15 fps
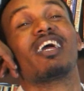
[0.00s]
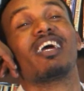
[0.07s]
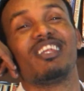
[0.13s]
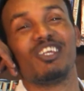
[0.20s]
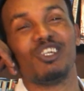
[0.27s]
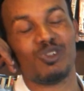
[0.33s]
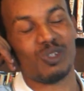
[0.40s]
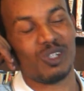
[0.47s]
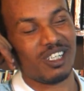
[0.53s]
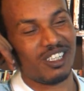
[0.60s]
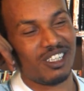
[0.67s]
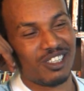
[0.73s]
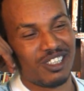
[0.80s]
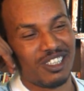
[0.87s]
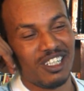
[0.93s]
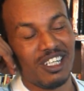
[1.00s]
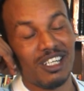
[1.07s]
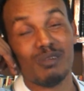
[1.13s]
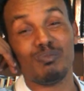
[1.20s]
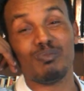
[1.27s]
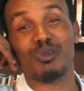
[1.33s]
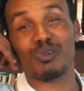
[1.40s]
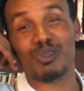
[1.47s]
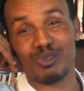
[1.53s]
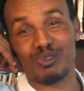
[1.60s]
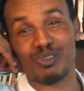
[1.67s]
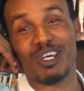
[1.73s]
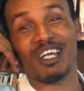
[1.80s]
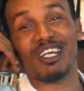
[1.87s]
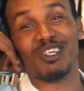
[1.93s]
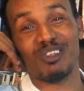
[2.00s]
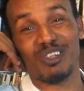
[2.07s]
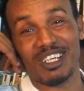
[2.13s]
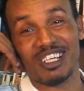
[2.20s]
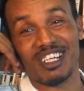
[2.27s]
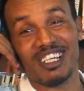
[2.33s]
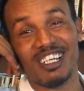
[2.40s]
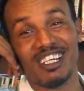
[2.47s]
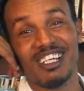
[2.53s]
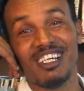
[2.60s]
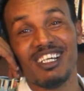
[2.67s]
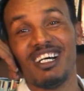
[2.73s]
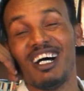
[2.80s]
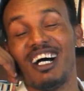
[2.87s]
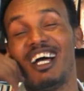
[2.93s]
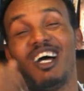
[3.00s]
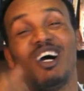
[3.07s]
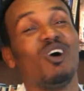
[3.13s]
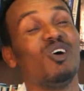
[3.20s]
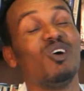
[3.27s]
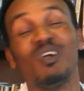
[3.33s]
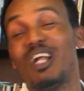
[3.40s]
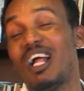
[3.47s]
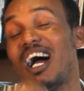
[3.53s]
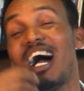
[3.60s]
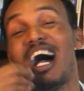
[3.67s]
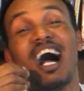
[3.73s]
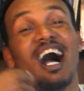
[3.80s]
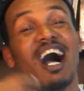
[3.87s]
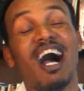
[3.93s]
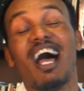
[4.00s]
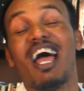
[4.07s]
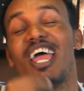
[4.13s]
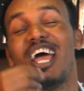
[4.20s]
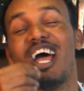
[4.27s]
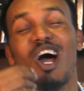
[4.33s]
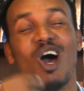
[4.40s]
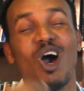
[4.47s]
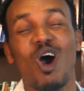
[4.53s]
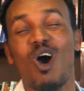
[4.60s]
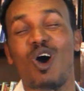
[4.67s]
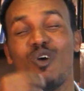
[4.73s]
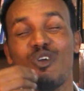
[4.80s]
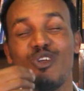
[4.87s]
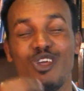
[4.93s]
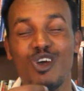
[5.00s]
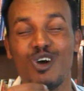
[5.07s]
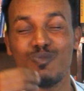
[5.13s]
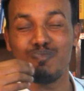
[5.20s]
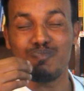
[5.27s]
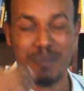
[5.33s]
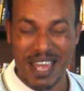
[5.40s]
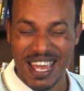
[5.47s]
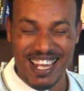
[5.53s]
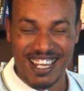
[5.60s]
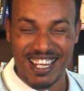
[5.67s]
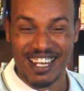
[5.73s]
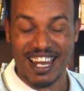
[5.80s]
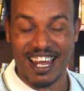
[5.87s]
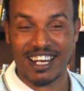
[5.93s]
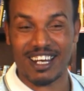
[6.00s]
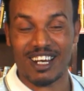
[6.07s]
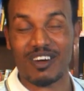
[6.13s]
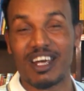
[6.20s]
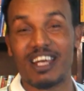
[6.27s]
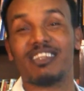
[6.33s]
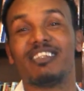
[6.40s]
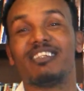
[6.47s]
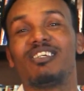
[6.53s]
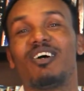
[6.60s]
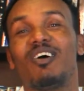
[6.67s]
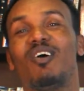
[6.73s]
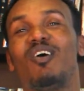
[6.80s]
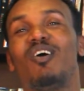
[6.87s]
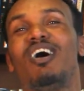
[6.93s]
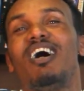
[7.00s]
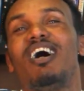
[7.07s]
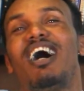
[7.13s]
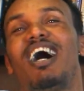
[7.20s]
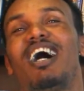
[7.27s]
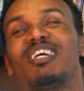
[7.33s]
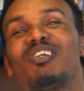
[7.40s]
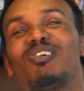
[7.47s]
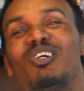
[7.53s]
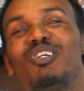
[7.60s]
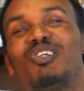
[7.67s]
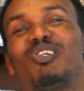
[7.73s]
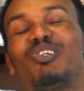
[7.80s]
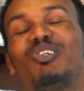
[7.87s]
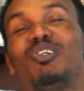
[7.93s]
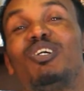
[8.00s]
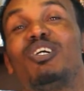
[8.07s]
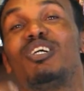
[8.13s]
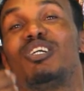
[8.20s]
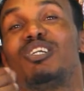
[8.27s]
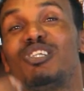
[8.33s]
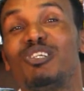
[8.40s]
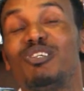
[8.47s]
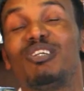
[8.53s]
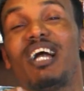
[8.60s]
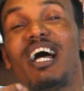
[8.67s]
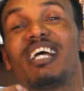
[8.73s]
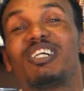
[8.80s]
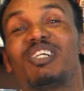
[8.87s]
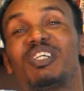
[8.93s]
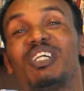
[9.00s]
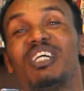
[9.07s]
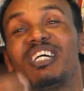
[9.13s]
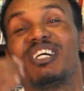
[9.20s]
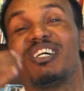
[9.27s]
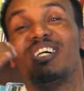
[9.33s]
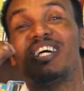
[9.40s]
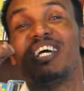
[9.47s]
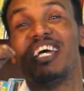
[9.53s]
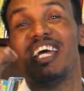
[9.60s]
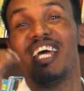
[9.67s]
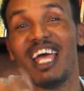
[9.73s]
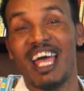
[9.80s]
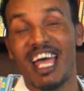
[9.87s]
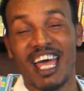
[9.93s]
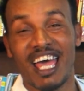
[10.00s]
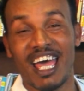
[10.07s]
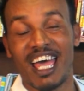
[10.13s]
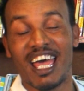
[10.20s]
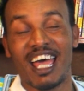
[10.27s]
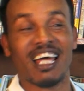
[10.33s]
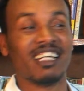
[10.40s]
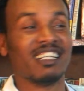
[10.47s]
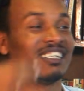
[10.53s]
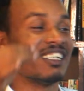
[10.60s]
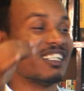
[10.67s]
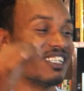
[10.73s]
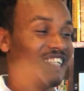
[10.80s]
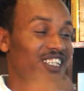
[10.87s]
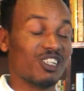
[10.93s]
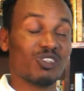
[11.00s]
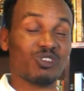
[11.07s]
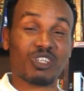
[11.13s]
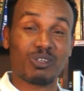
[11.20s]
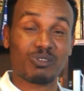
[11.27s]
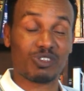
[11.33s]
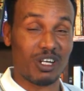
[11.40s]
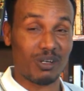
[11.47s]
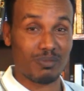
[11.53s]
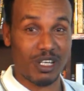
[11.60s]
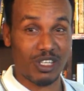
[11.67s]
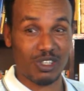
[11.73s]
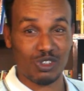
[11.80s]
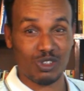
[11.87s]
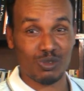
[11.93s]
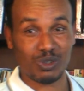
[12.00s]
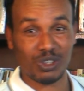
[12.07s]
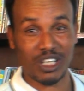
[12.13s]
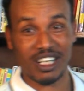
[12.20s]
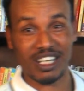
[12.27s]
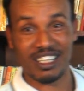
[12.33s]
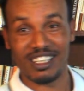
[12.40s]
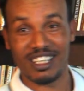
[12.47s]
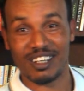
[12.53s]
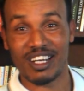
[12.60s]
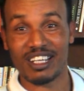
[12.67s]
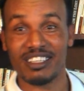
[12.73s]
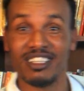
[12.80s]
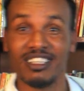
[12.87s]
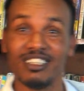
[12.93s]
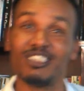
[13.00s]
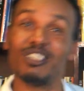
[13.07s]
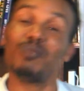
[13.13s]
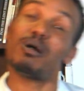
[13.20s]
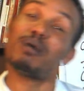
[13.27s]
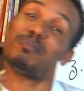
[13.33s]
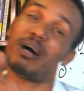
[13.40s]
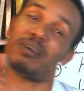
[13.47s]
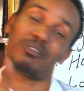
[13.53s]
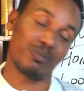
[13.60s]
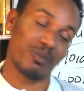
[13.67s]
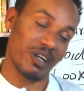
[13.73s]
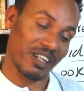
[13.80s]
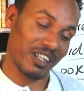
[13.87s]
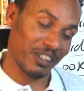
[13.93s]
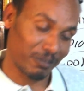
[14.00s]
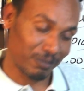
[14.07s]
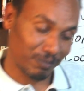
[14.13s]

can teach you English beautifully and uniquely. I owe, I owe you big, Ilal, all right? So I just want you to like, share, and you know, subscribe my YouTube channel. All right? So bye-bye everybody.